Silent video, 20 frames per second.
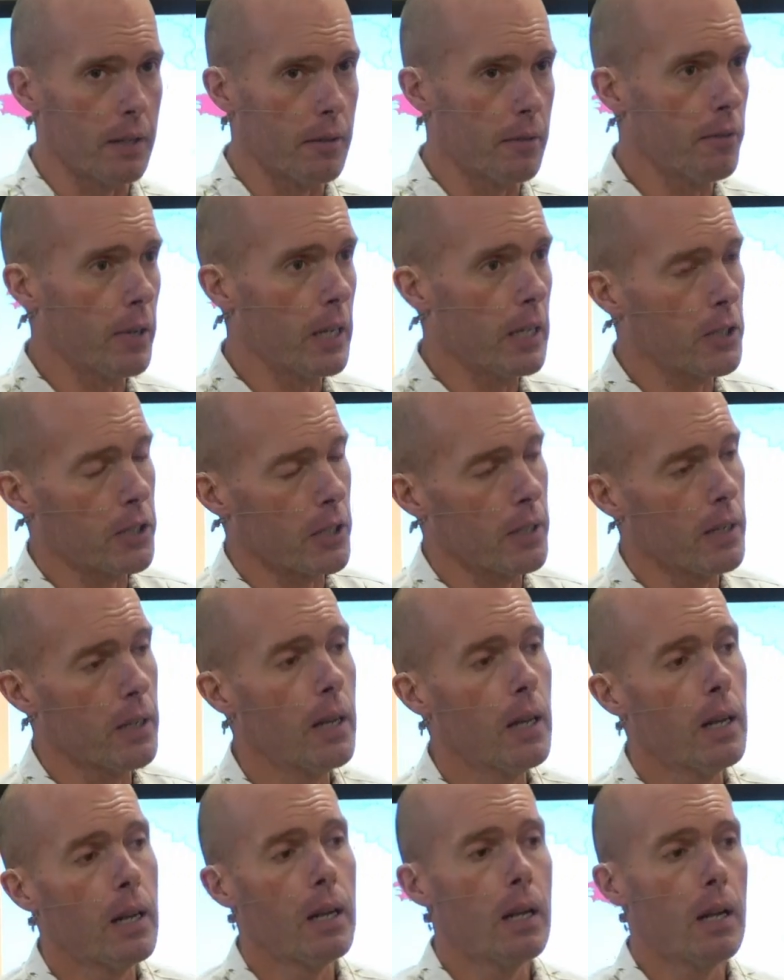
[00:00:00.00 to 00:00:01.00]
invasion.
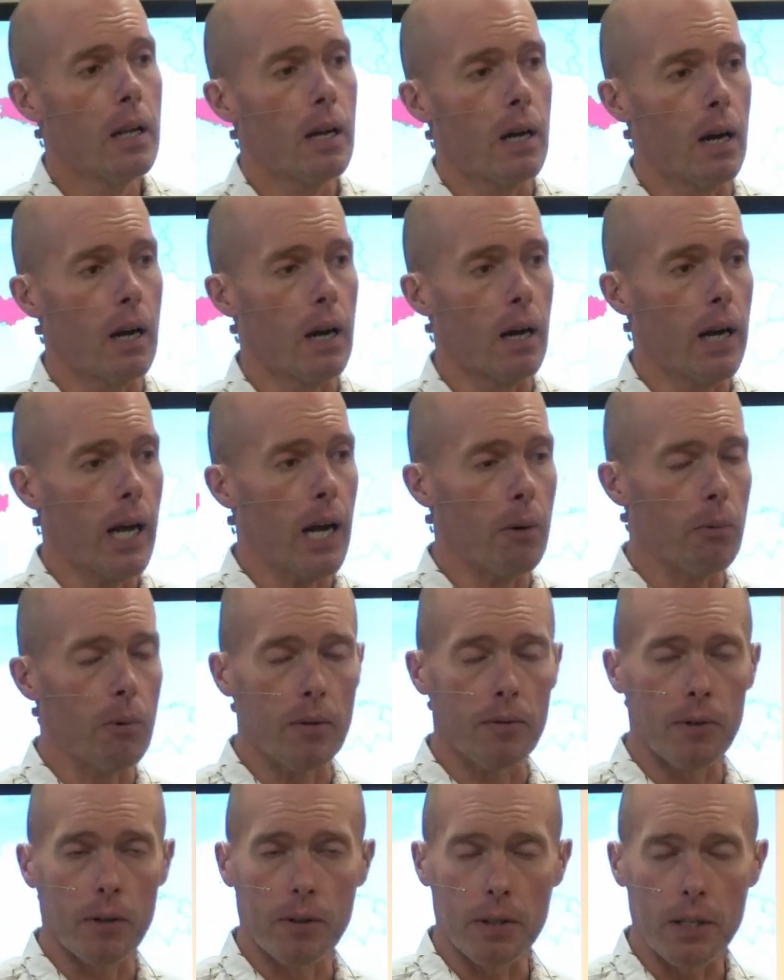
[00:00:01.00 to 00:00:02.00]

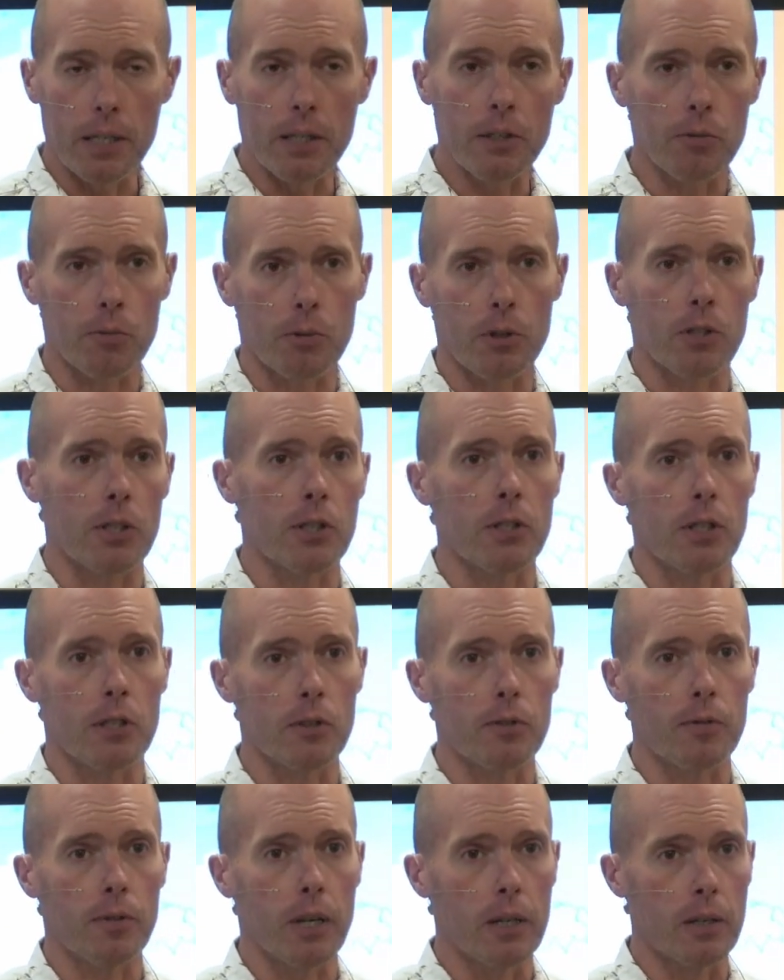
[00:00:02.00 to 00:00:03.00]
However, these
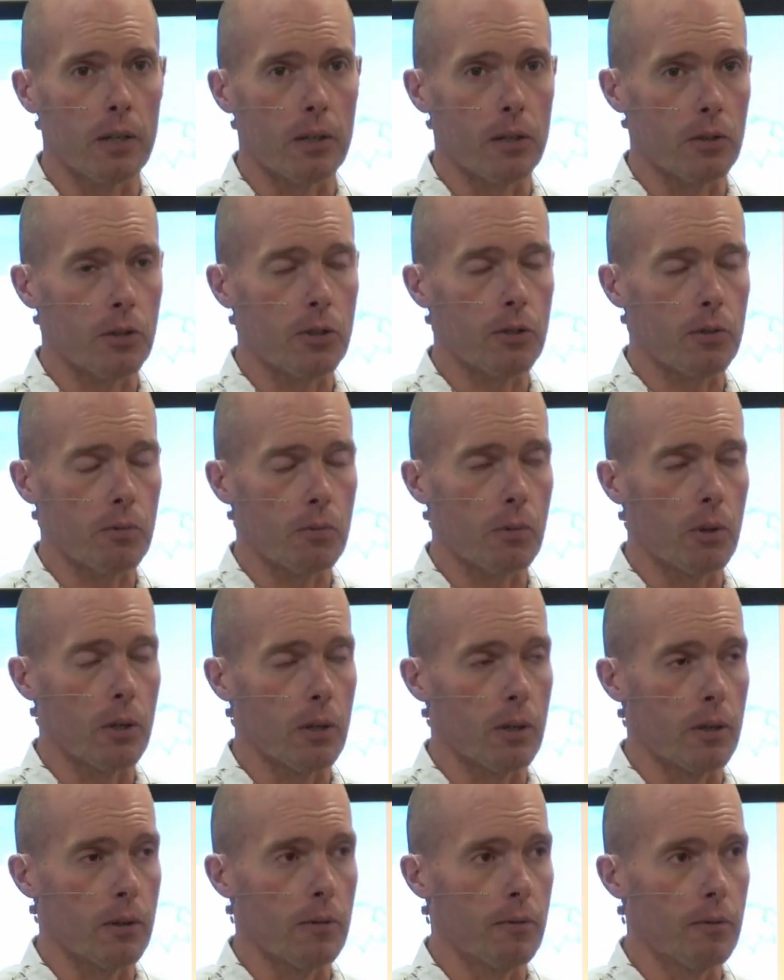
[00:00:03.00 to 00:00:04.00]
resistance fighters
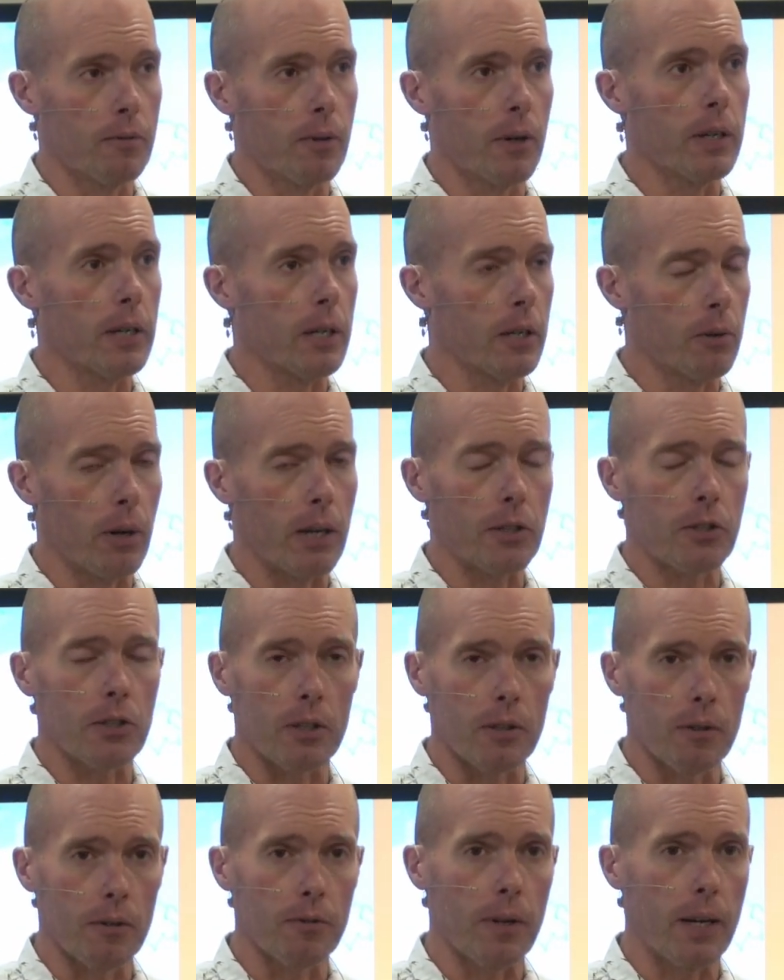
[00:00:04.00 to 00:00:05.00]
were very
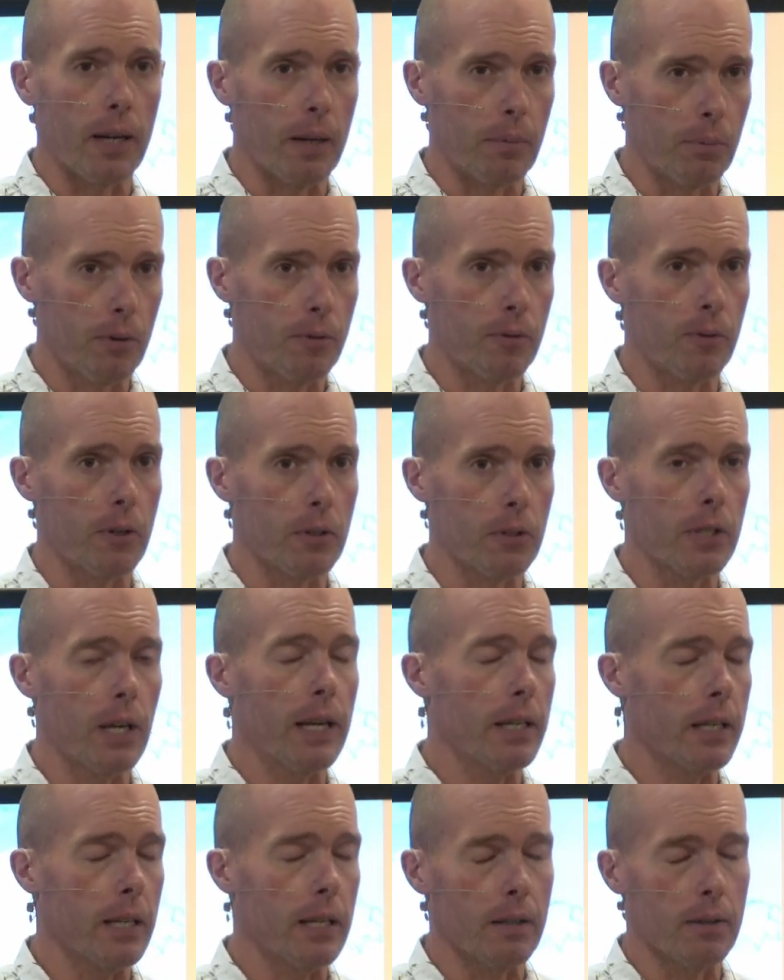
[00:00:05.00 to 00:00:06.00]
aggressive and preferred
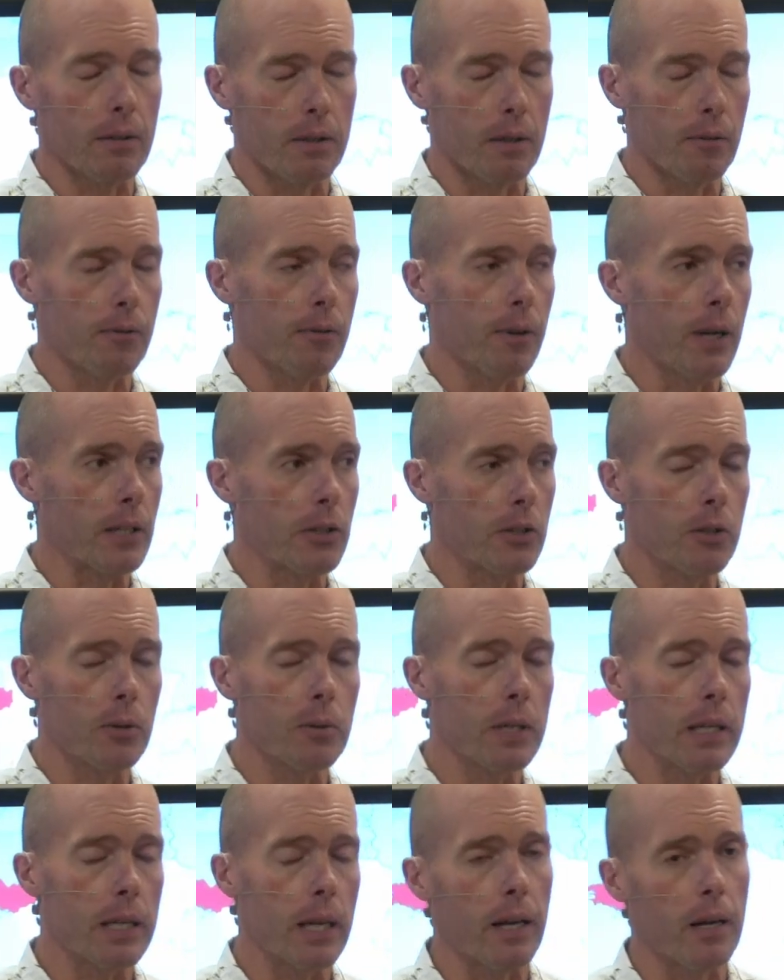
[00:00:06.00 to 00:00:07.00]
taking the fight to
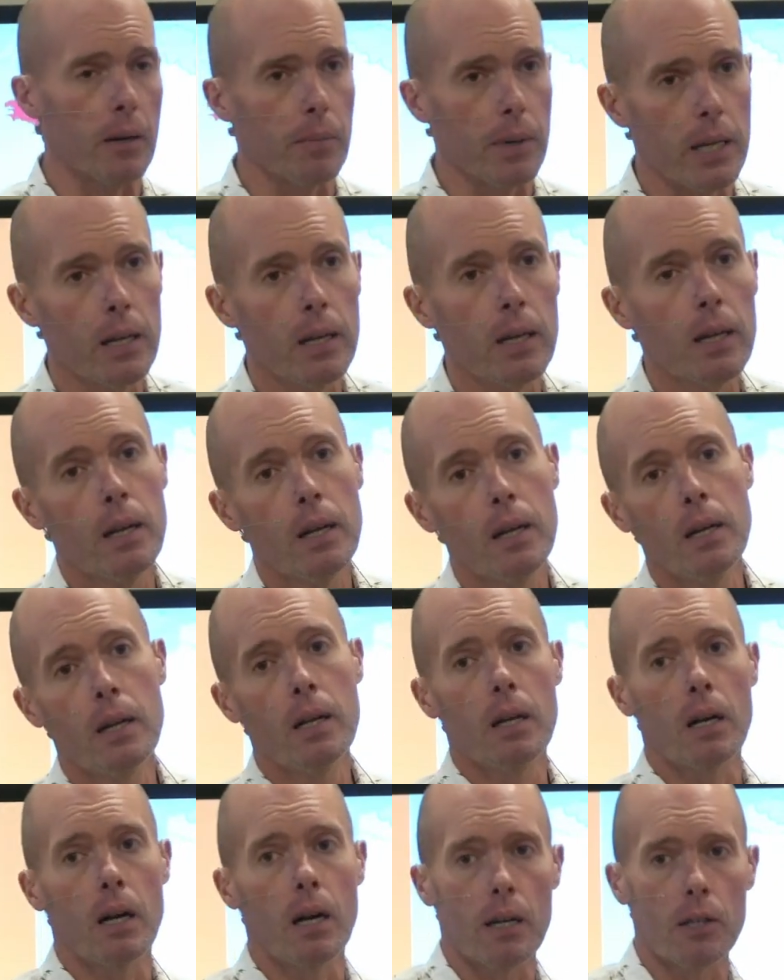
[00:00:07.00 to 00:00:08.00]
the enemy.
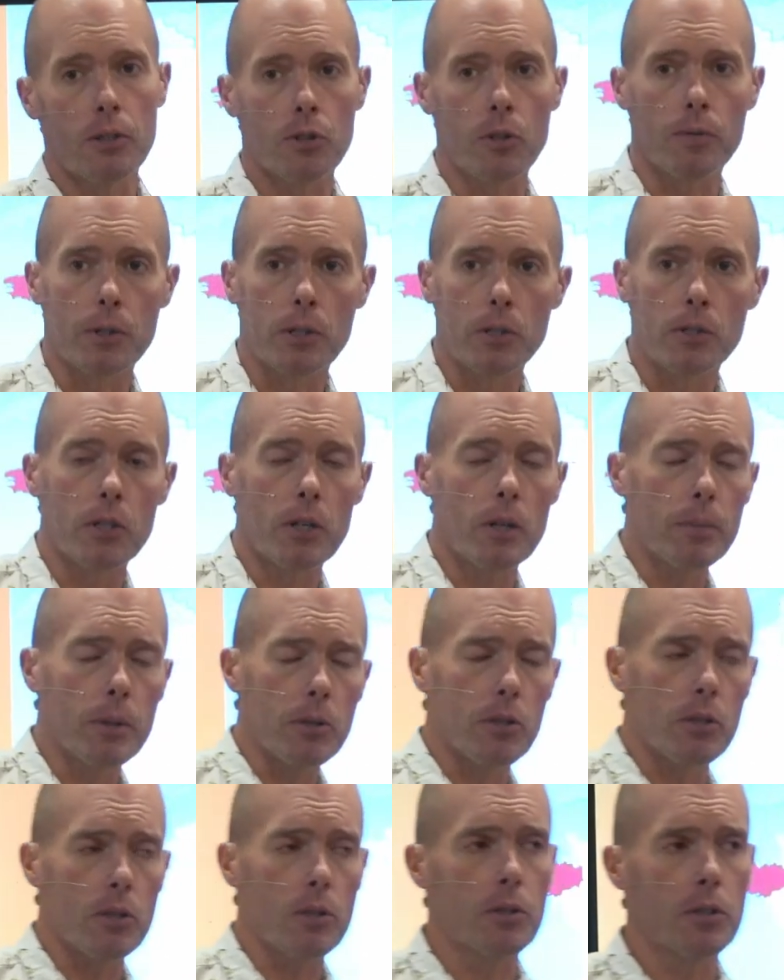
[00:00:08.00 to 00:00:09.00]
So for the German
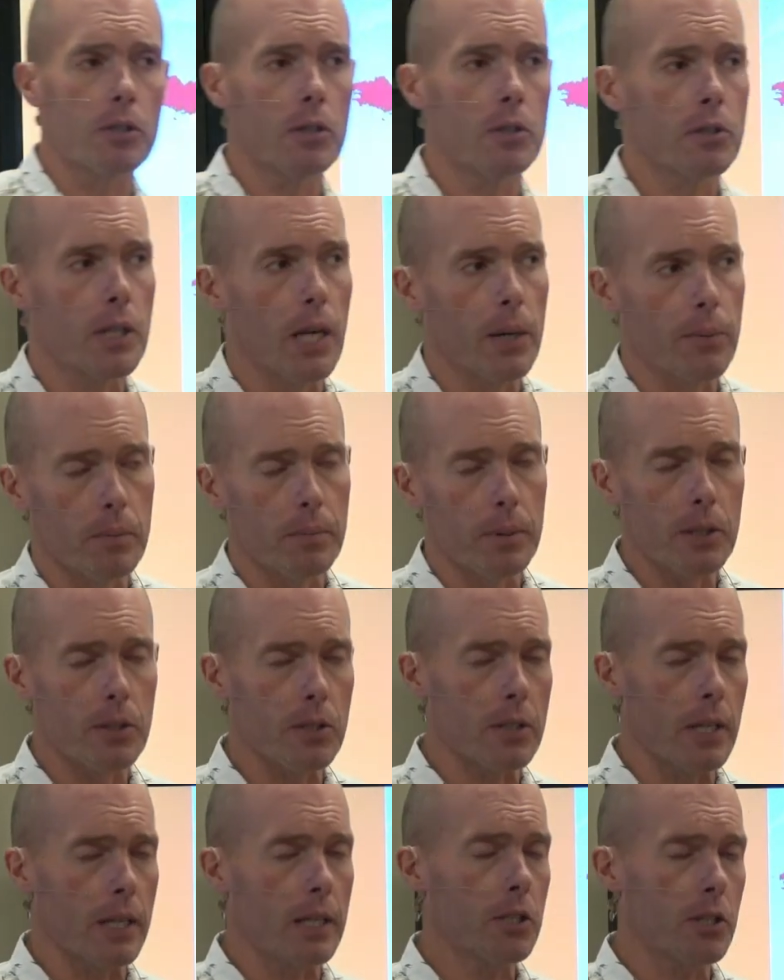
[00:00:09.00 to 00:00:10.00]
soldiers that would be
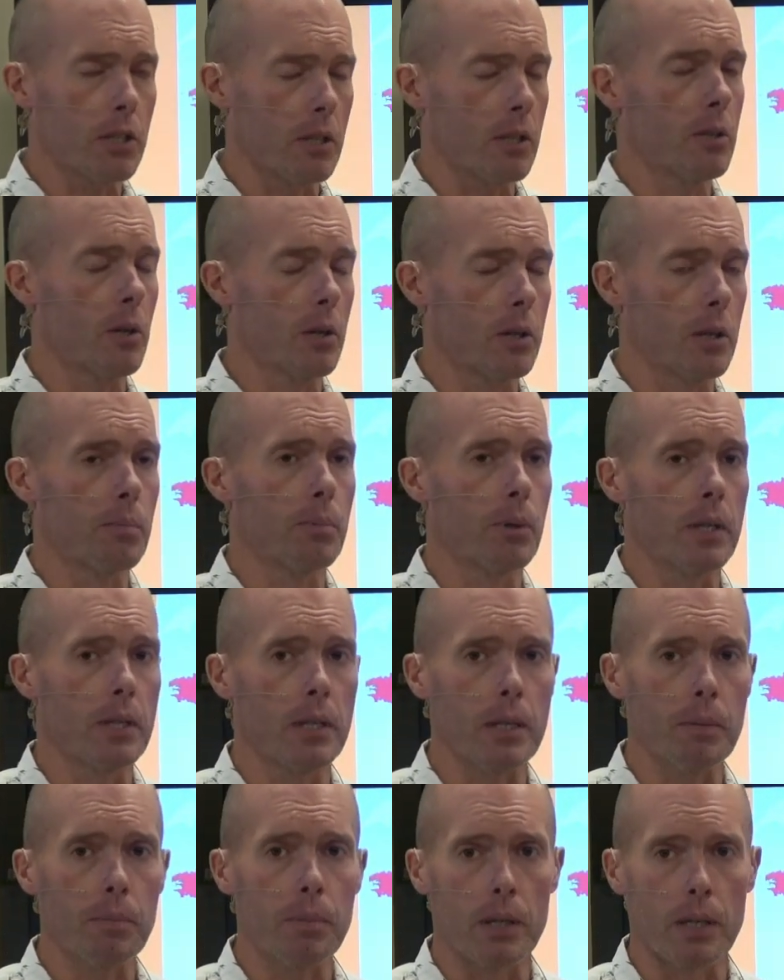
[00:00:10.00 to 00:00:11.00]
stationed on the
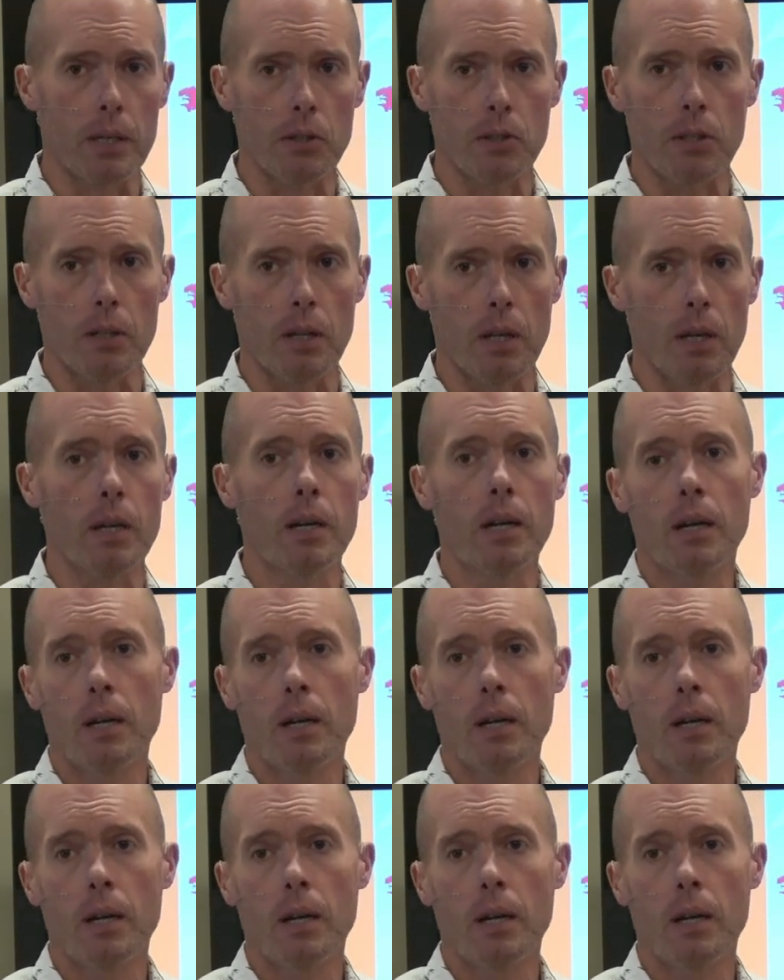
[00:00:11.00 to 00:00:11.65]
Brittany Peninsula,